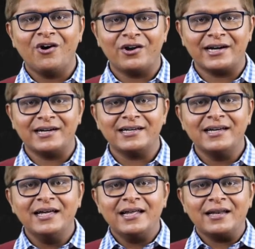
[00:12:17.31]
Alright,
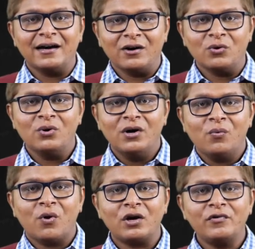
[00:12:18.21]
now
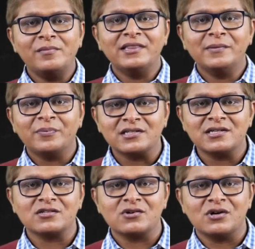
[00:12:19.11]
what will be the
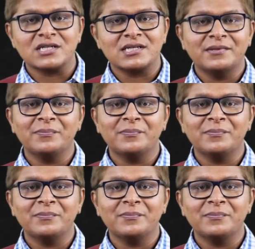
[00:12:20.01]
purchase cost?